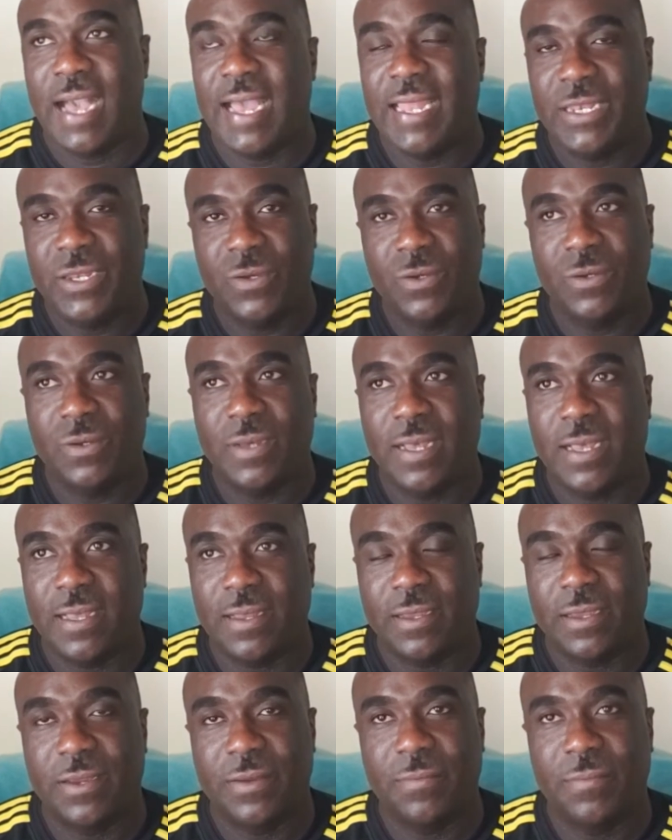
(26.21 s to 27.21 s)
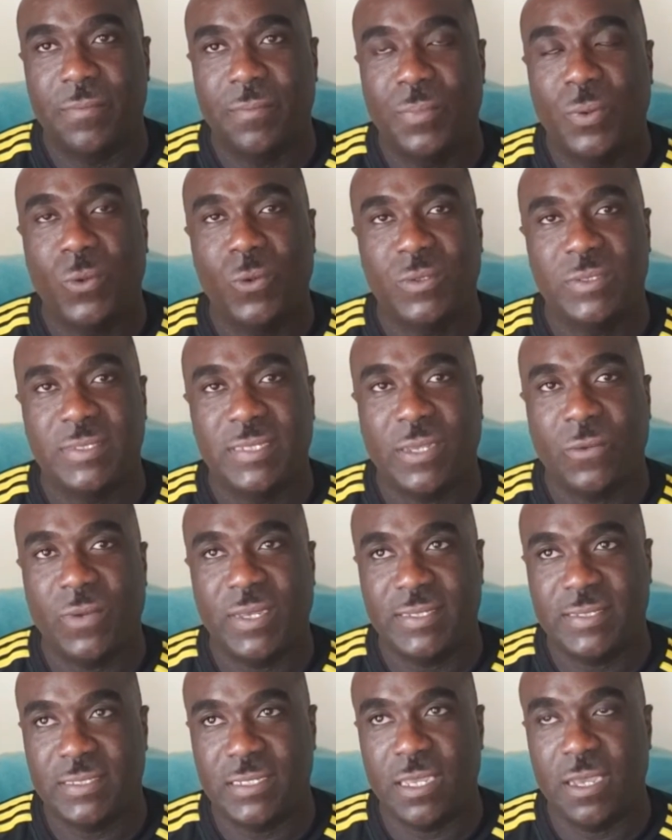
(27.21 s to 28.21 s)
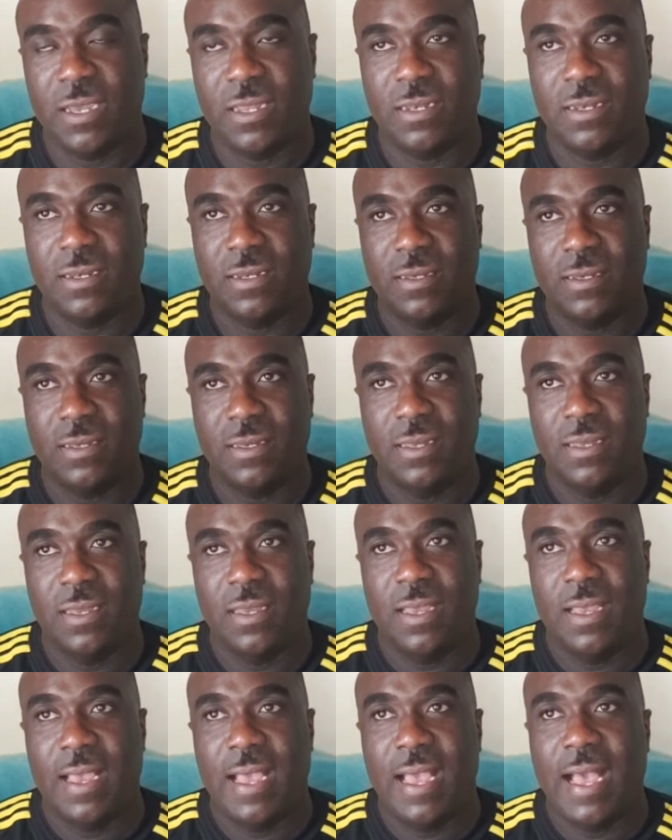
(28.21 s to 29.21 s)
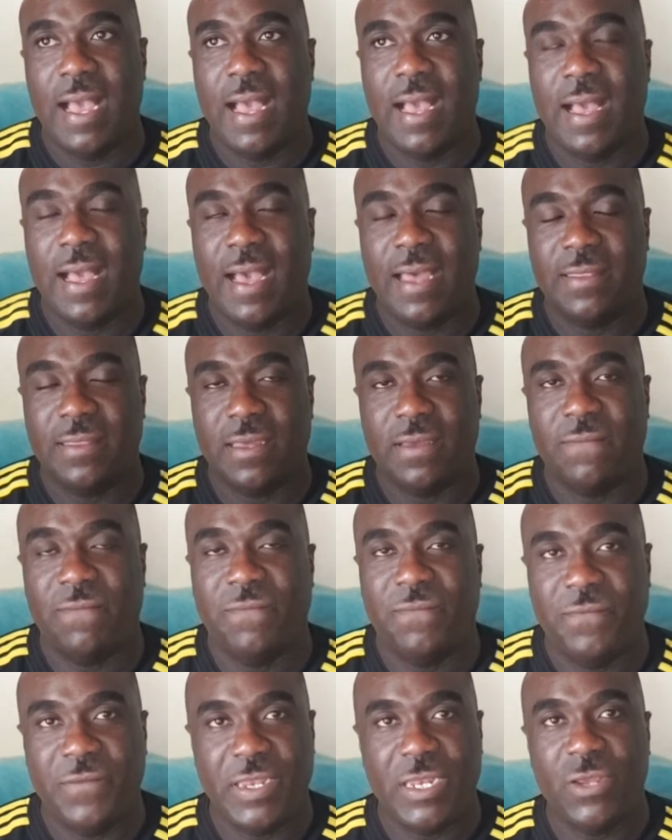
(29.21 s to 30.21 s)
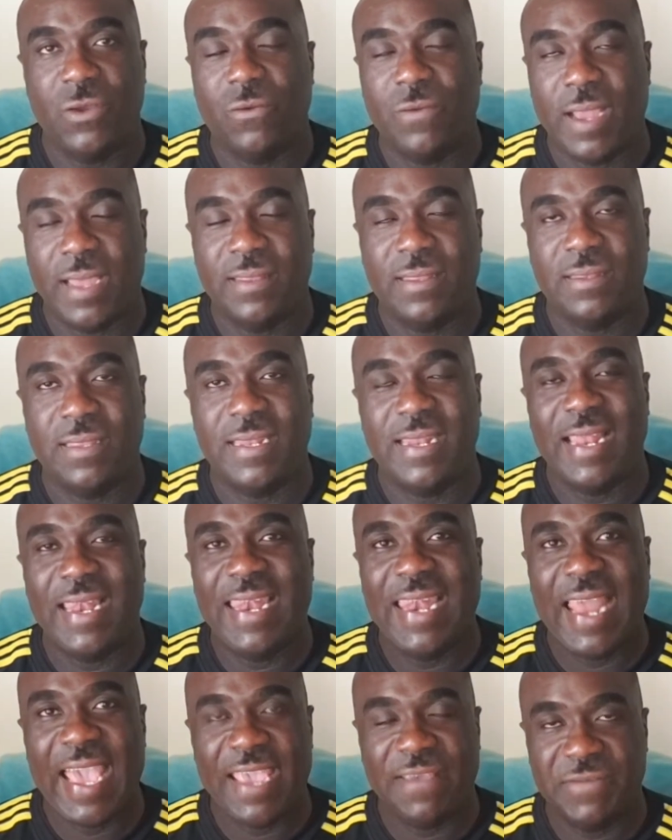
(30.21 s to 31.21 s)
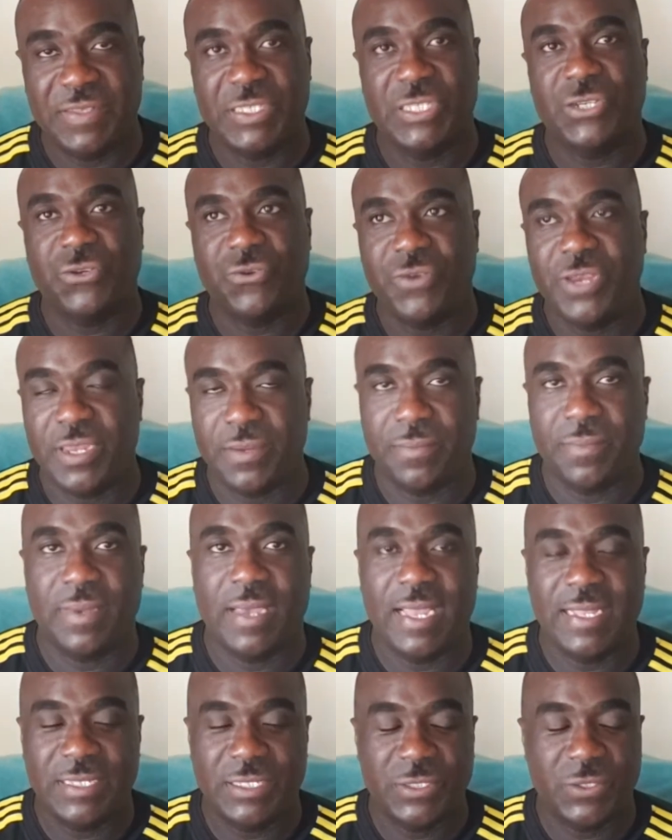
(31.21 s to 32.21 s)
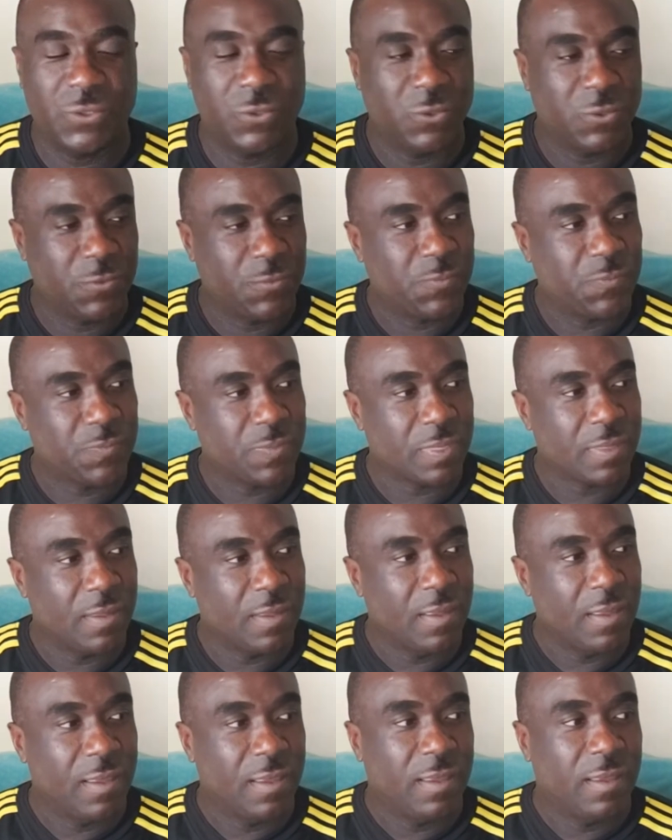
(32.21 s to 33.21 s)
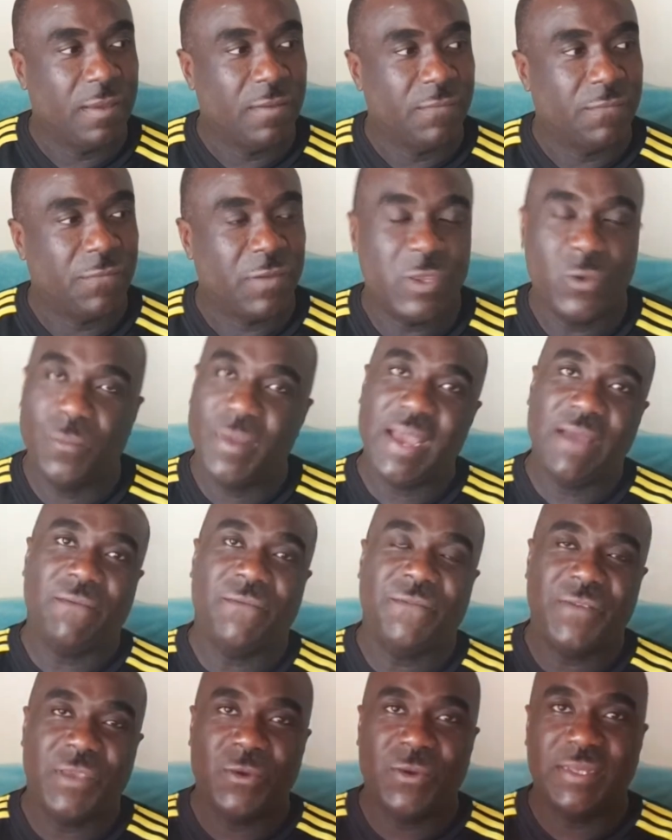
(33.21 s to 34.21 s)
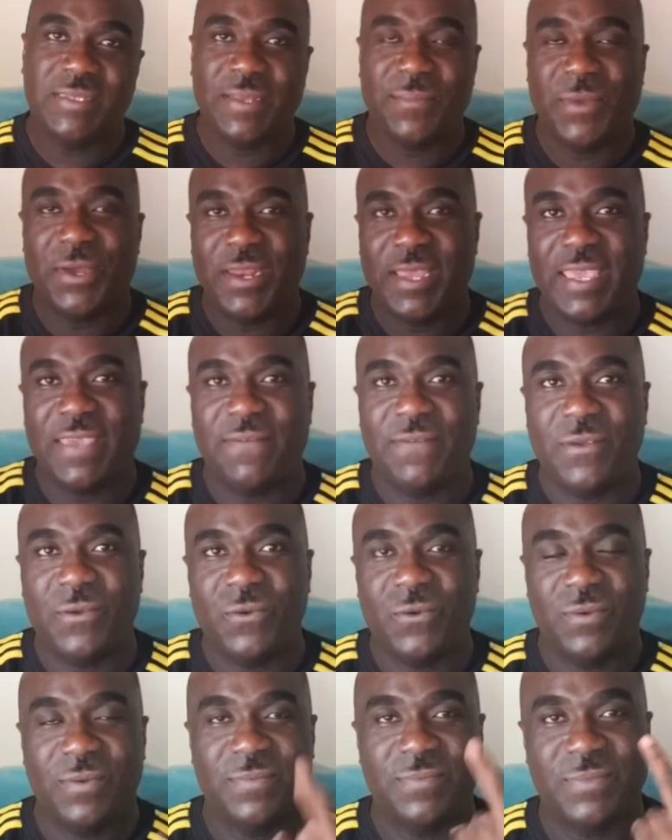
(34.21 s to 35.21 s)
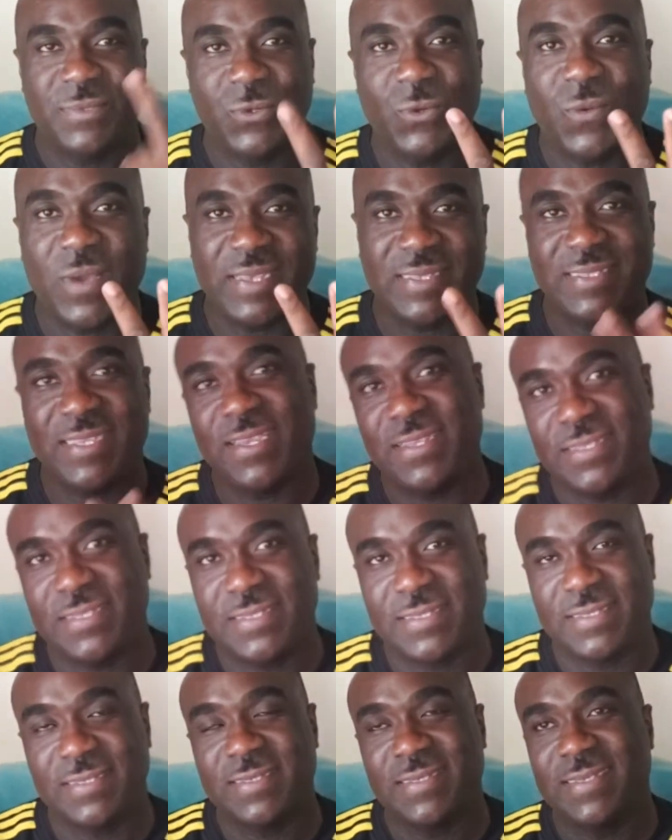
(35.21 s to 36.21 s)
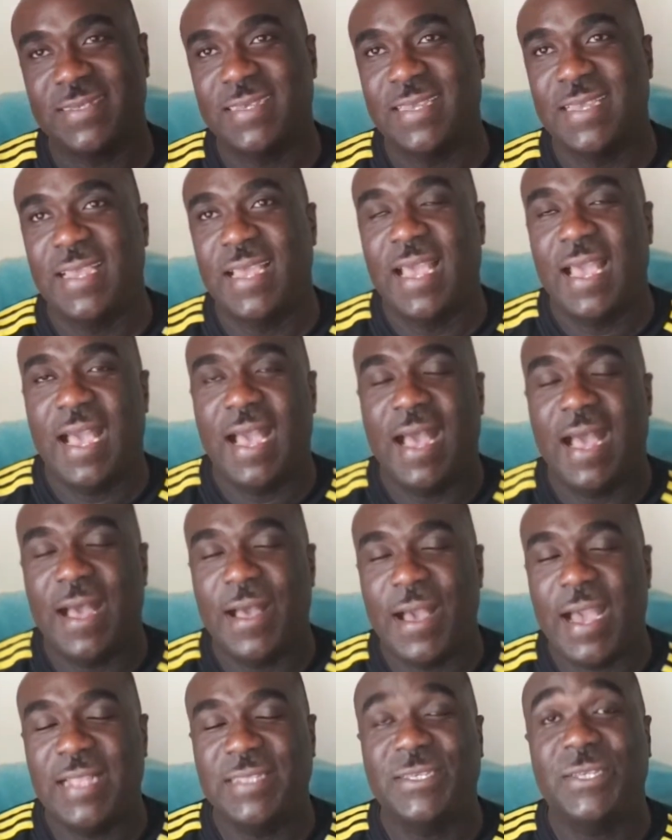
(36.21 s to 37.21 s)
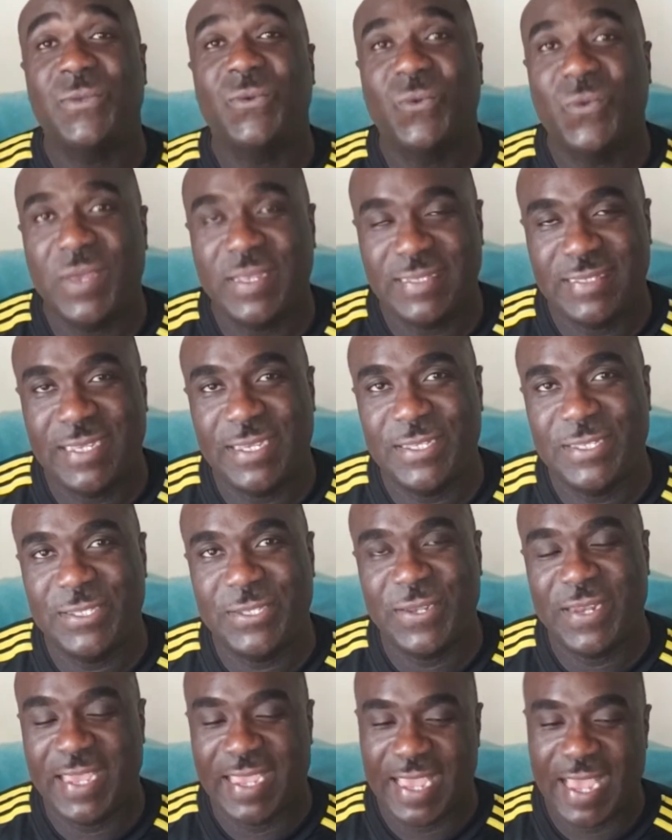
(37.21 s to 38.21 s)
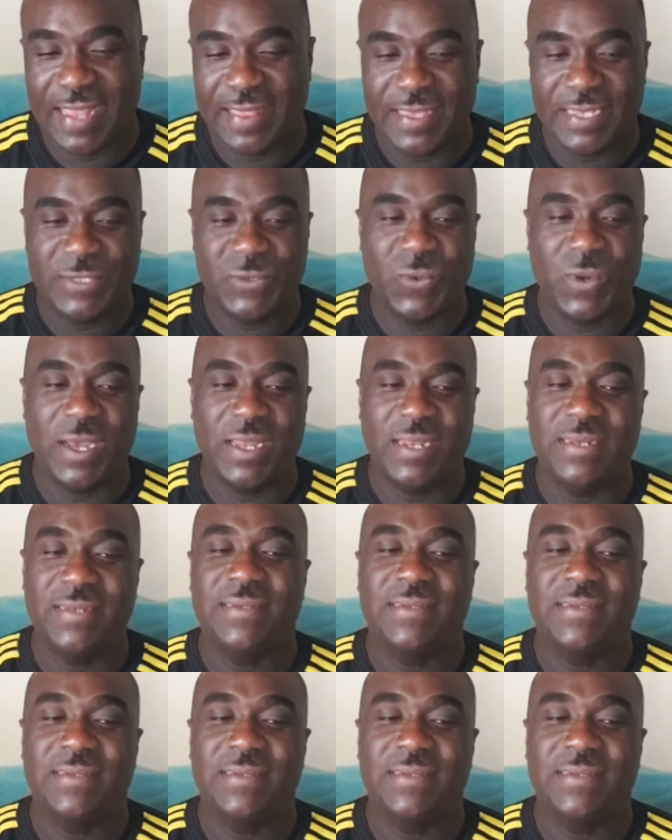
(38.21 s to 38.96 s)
to post the question as a video rather than a live stream. And so for you, my viewers, I'm going to give you two questions, answer two questions today. And this one,